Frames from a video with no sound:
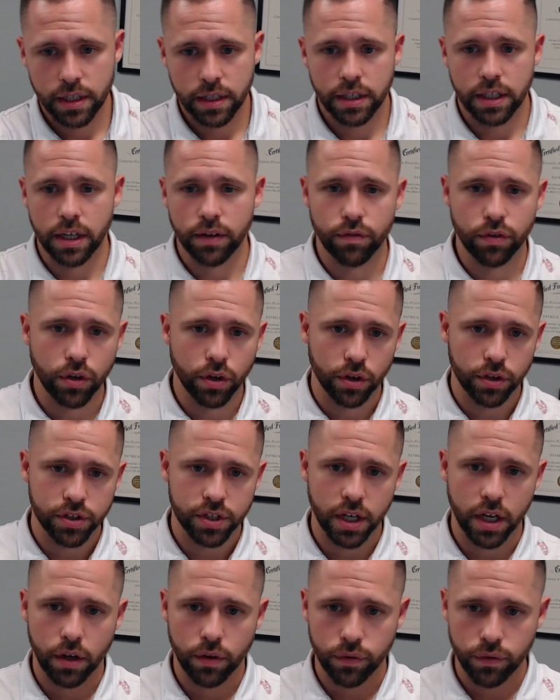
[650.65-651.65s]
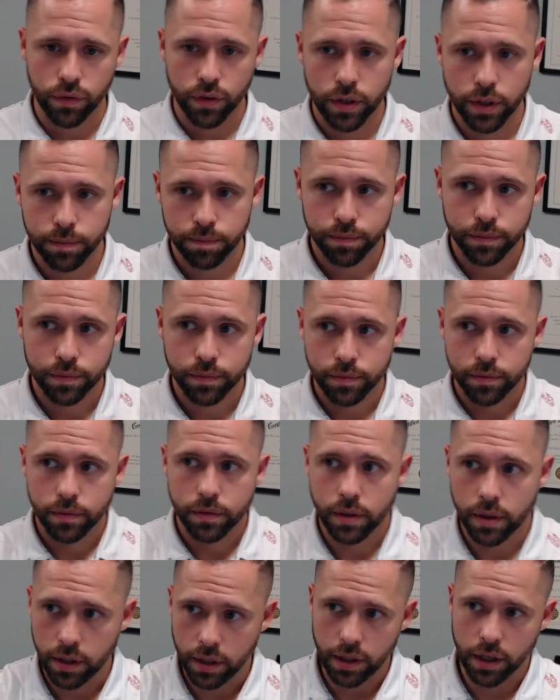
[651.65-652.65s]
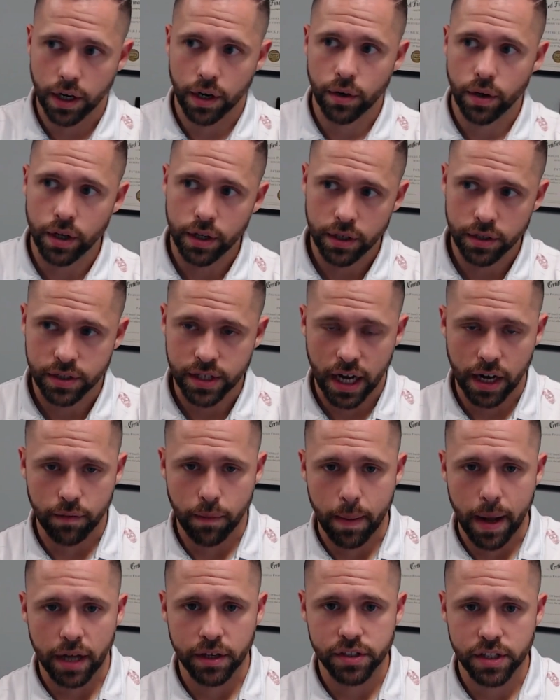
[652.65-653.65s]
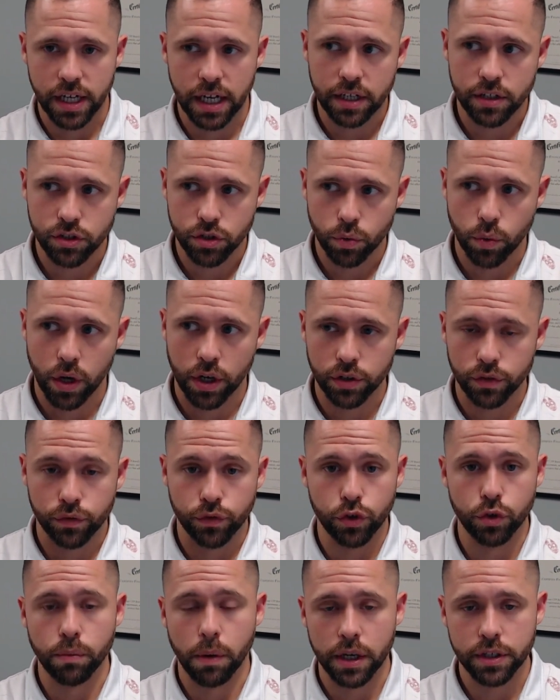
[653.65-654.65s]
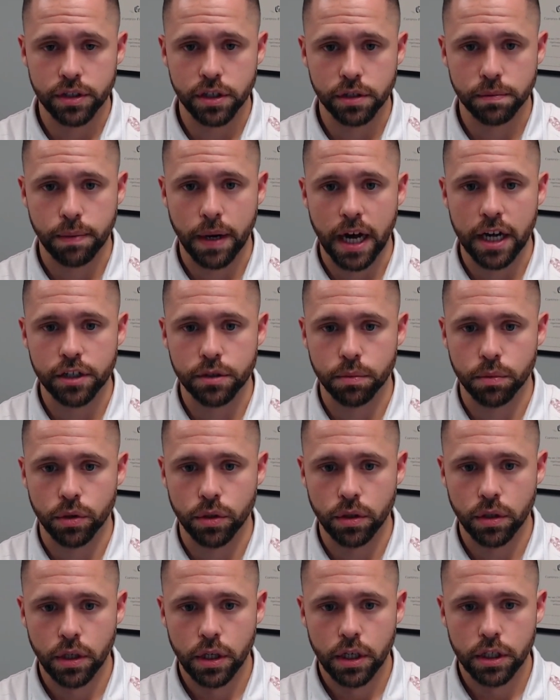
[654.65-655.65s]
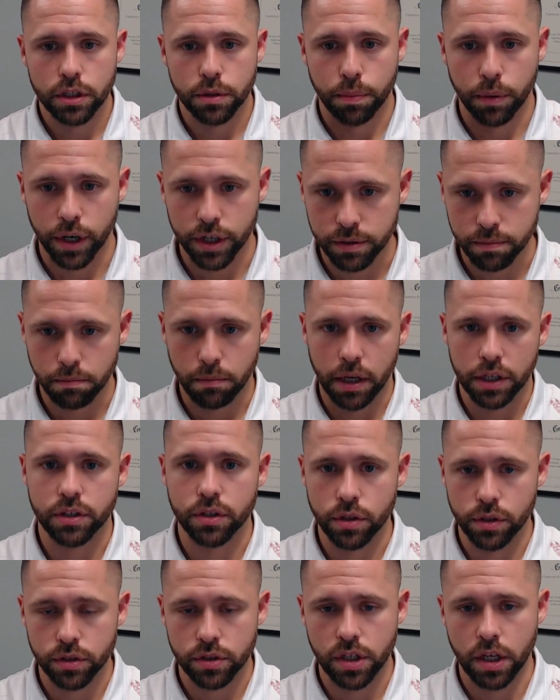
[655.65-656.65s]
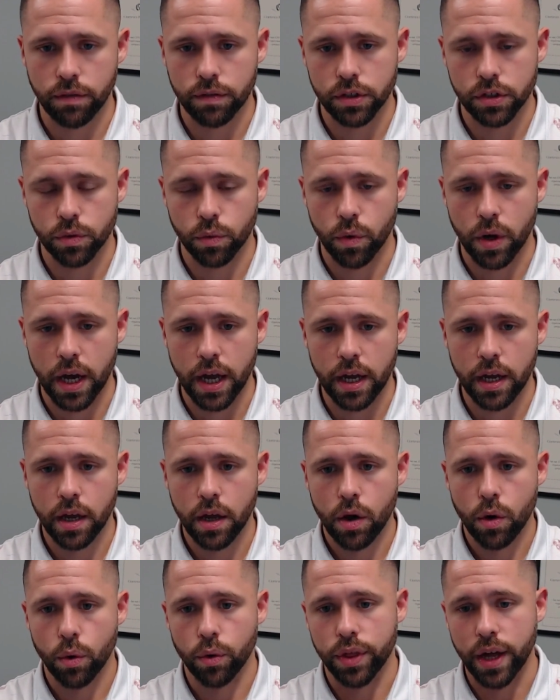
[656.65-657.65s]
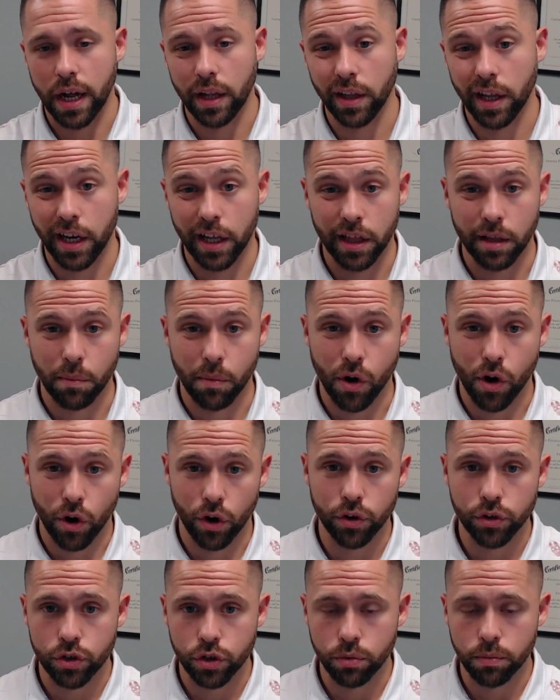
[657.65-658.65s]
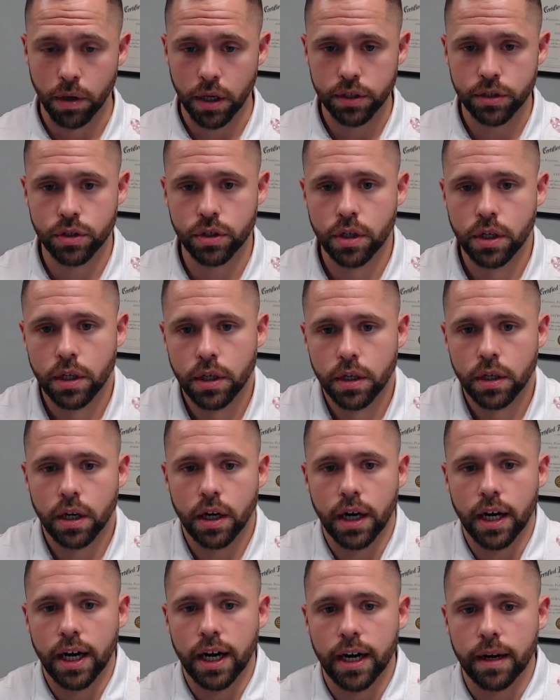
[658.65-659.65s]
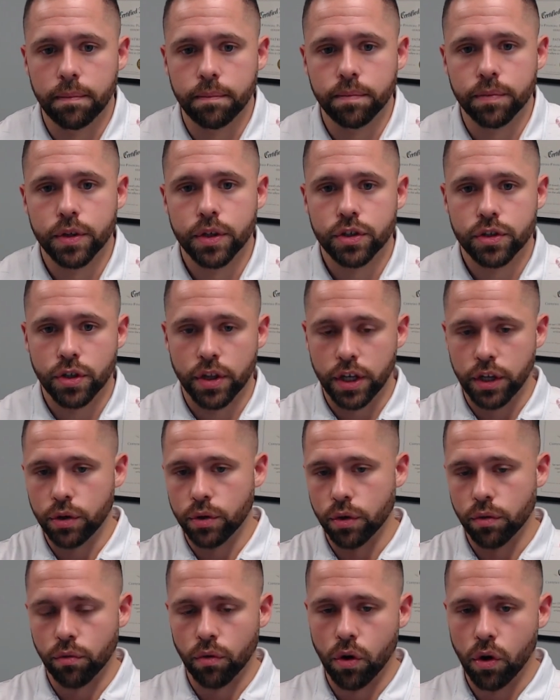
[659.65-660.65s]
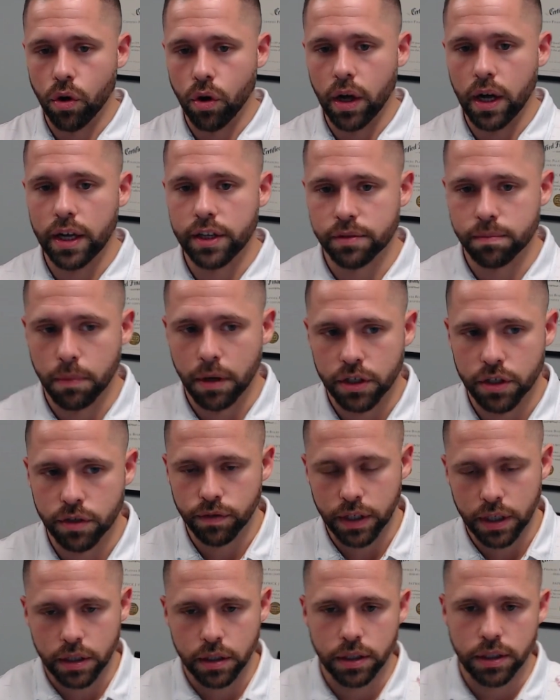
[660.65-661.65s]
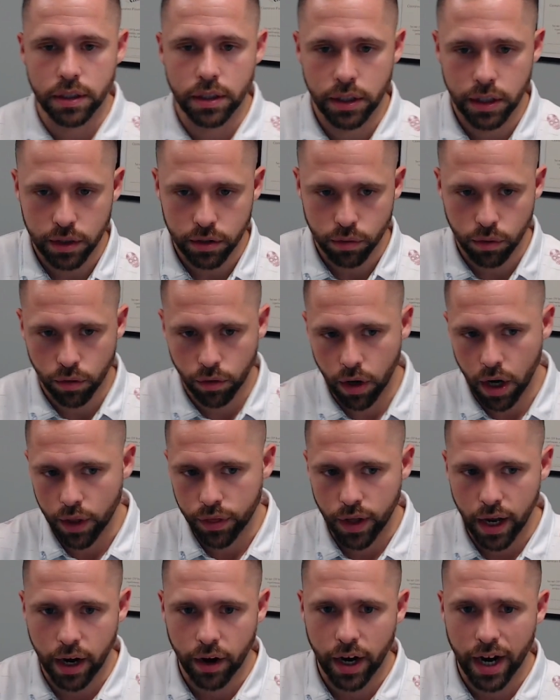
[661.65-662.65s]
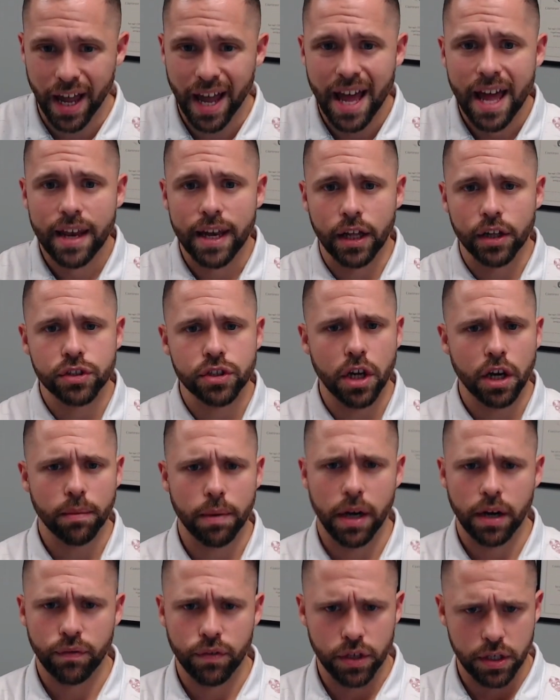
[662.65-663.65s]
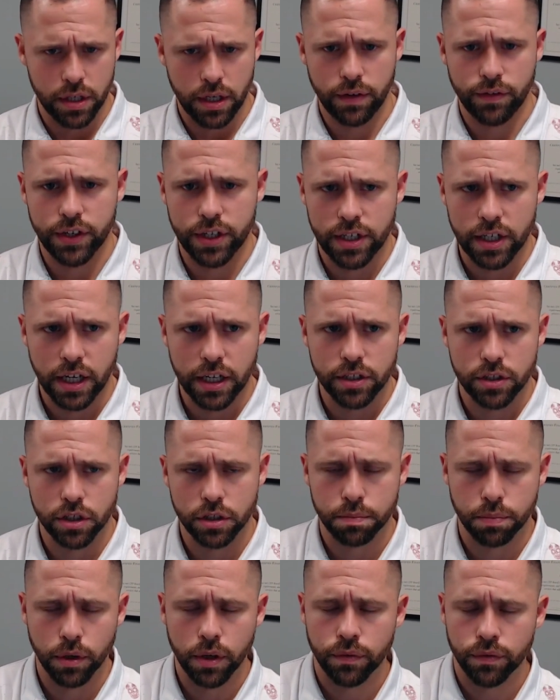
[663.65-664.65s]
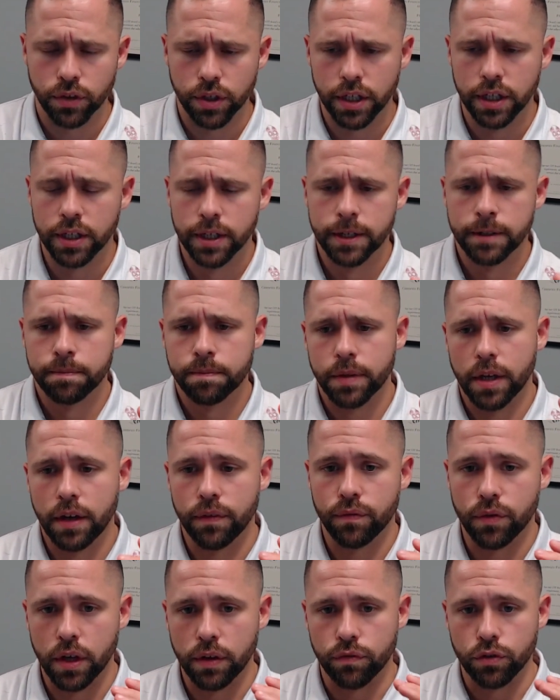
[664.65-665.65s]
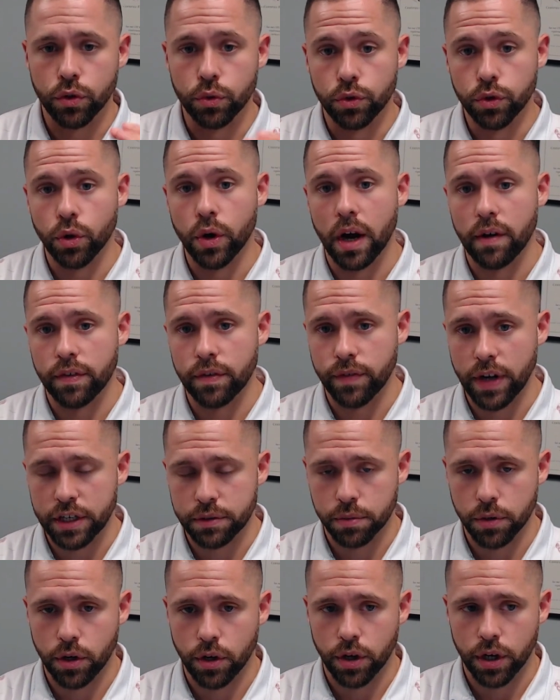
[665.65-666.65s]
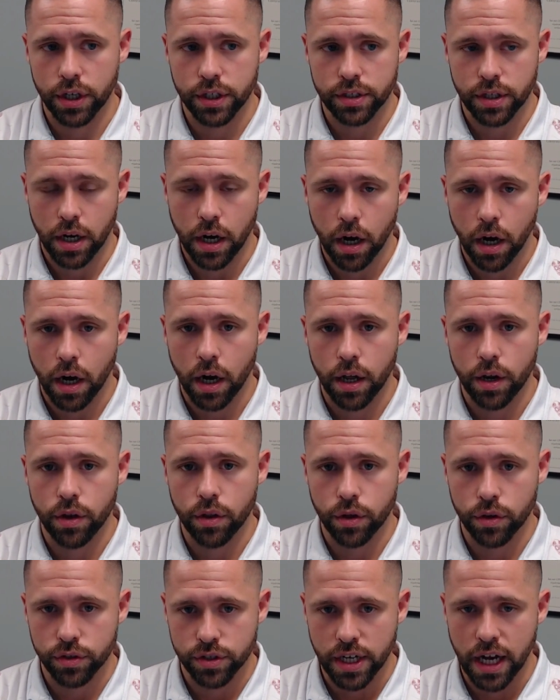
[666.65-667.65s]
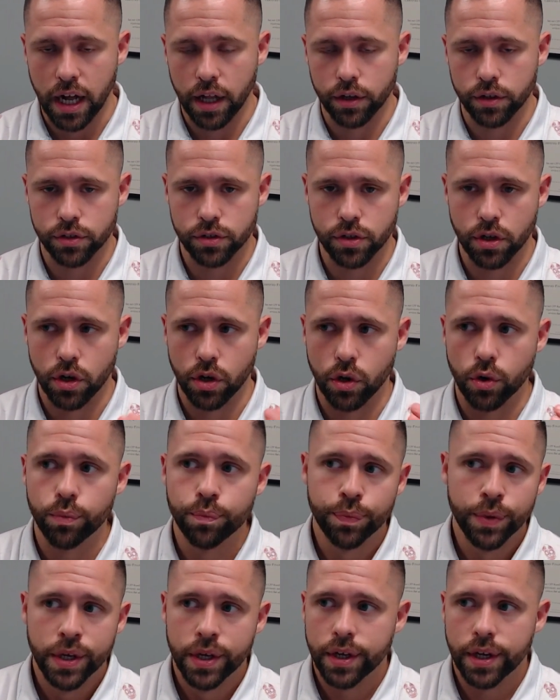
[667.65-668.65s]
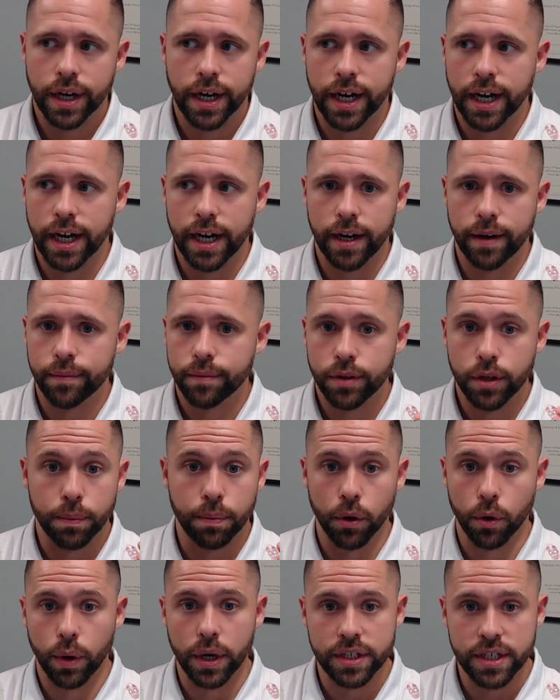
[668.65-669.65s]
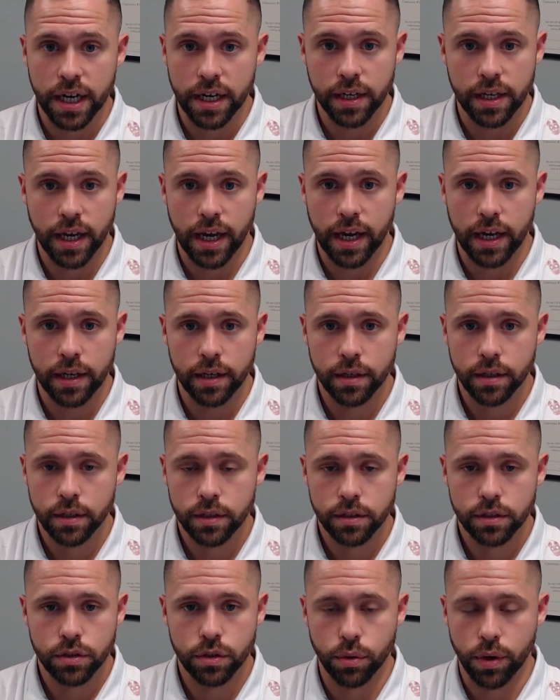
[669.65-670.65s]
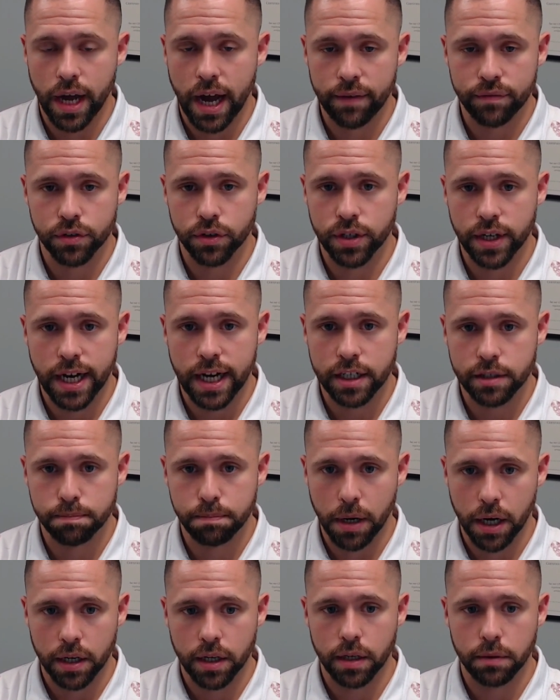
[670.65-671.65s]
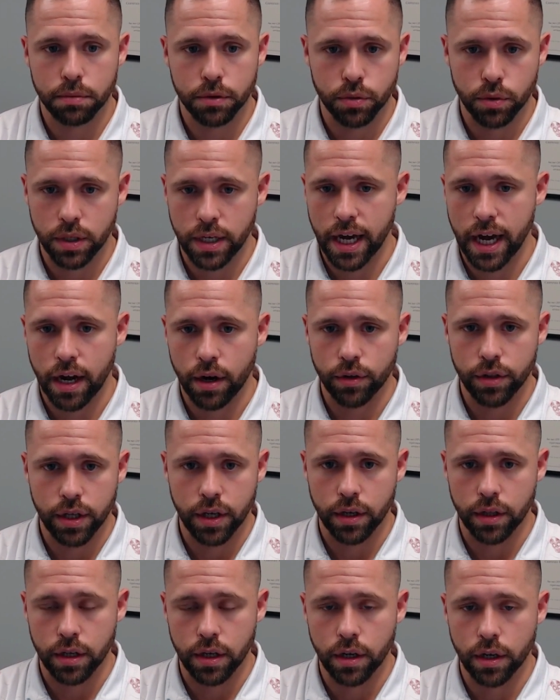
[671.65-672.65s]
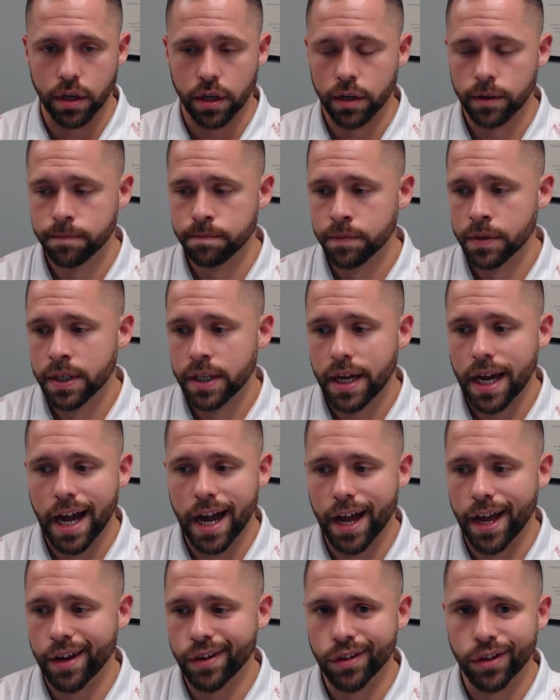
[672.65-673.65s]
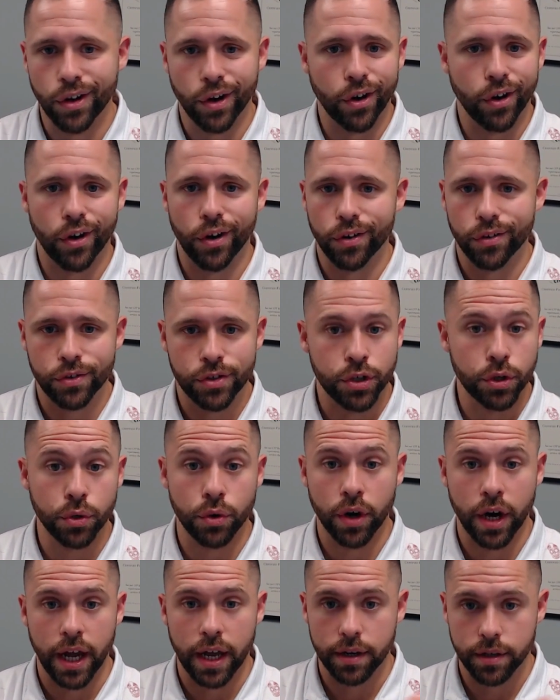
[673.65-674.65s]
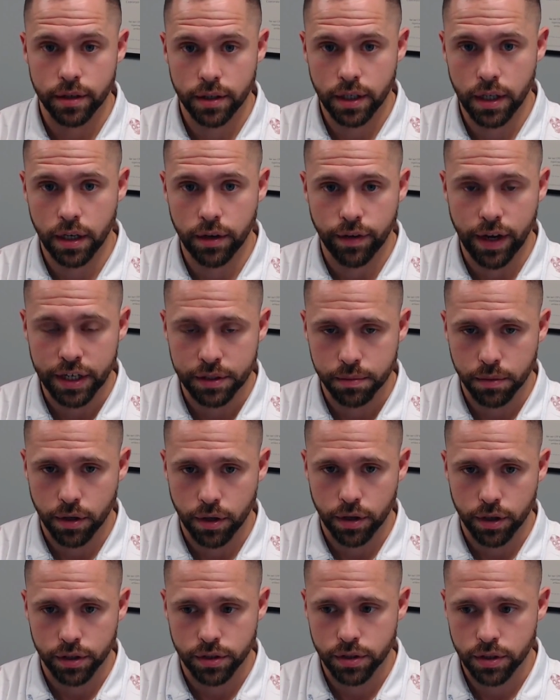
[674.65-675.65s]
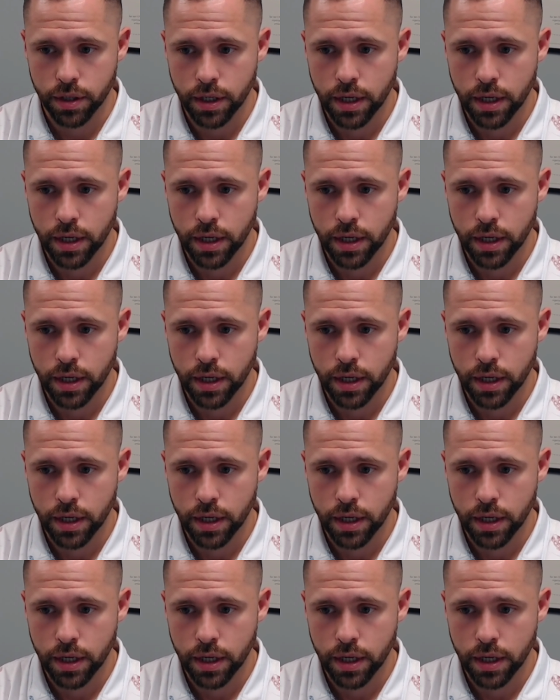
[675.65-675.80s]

Give yourself, it's kind of a balancing act because you want as few months as possible to put as much of those savings away without letting them earn too much, so that you can roll as much cleanly into a Roth IRA. Now let's talk about if it does, just briefly, if you do have investment earnings on those dollars. So you put away 10K to an after-tax bucket between now and the end of the year, and you earn $2,000 in investment earnings.